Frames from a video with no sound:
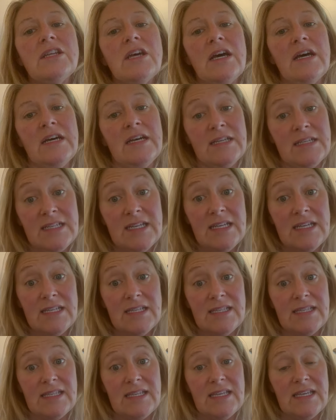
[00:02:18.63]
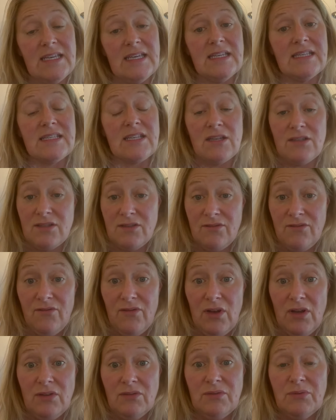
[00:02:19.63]
TDC is also
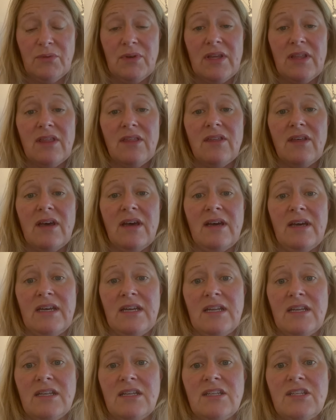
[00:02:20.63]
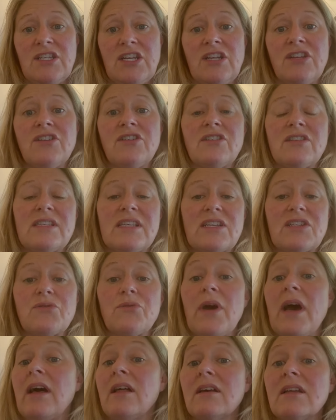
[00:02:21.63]
involved with gender and
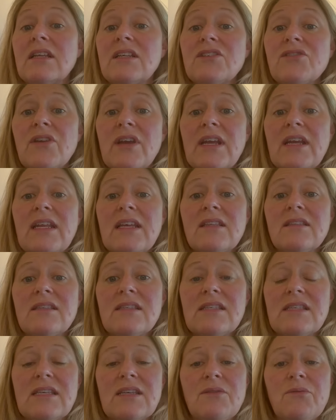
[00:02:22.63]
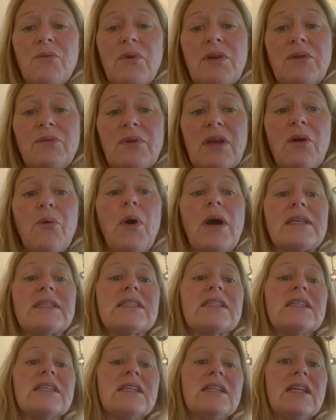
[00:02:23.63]
sexuality trainings when
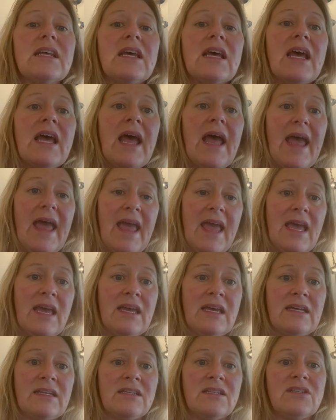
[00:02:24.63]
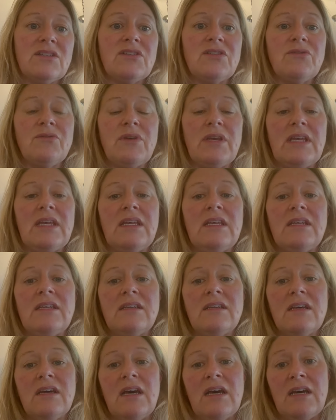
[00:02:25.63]
requested and
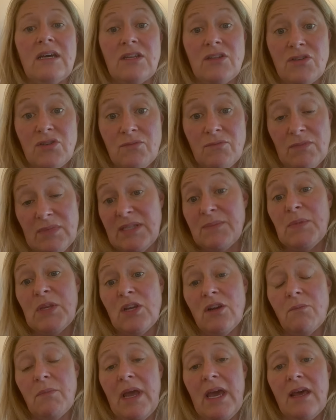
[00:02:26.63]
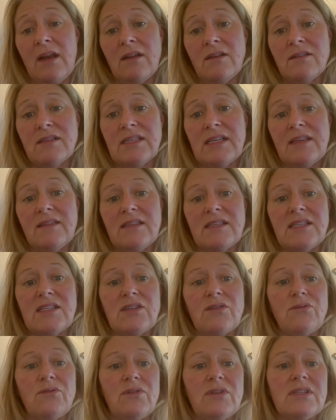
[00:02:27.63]
doing speaker panels at the
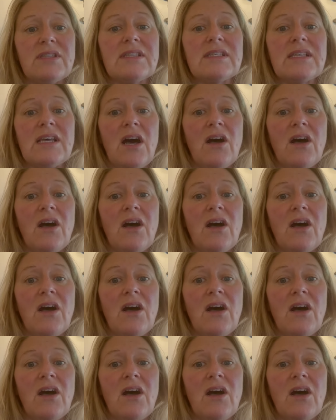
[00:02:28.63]
schools.